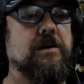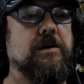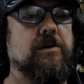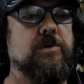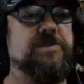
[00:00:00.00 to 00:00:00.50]

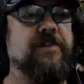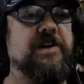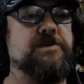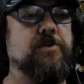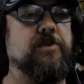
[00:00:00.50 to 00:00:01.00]
Where's
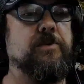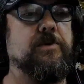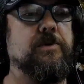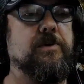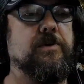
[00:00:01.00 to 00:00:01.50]
Facebook?
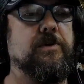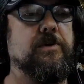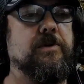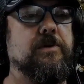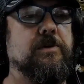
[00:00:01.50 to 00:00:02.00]

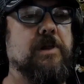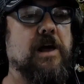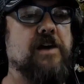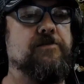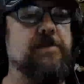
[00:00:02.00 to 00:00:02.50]

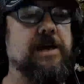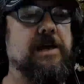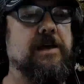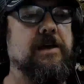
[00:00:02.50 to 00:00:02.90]
Live me.